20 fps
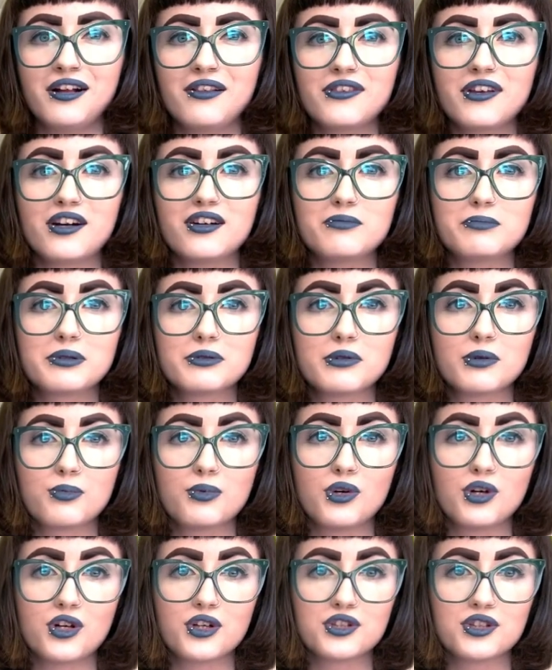that I'll be
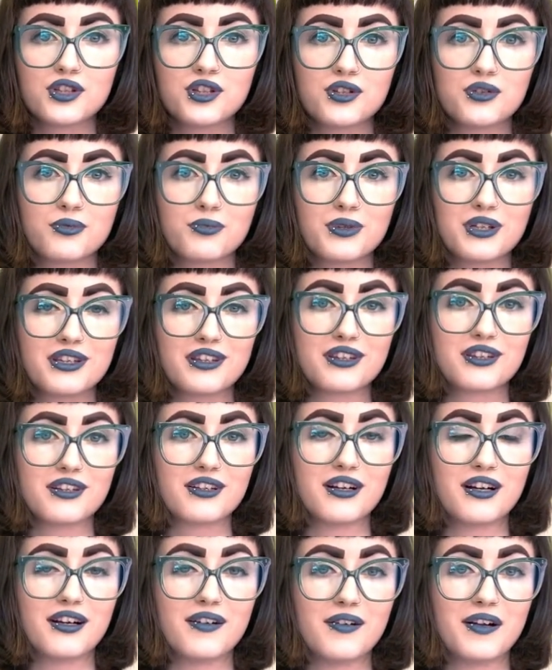rewarded with
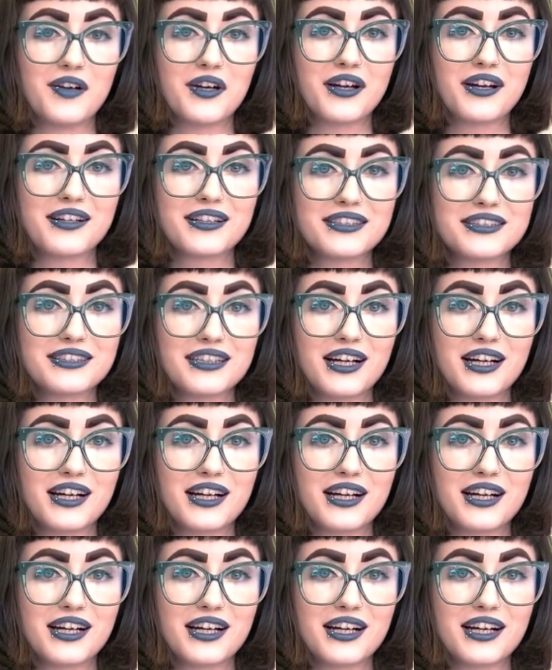a nice